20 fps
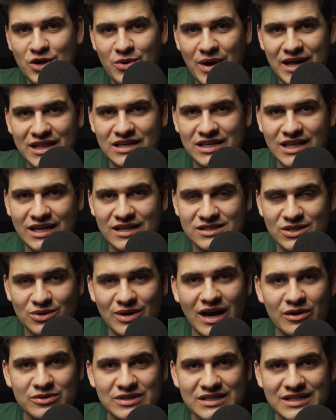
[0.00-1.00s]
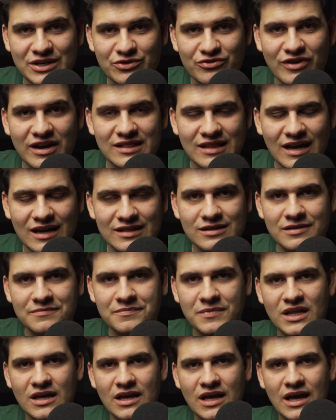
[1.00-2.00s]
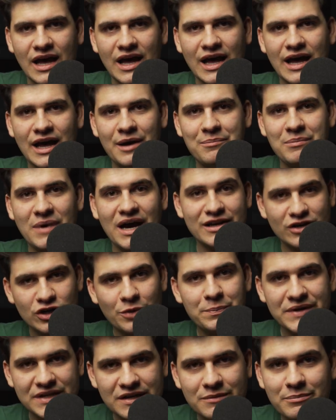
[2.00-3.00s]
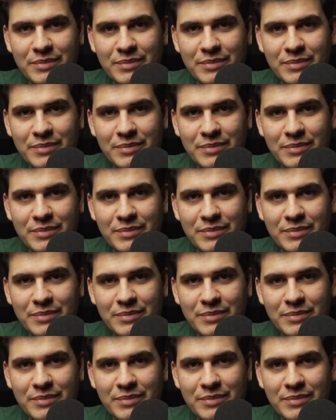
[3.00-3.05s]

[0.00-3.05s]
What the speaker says: know anything, so how did he write that? I copied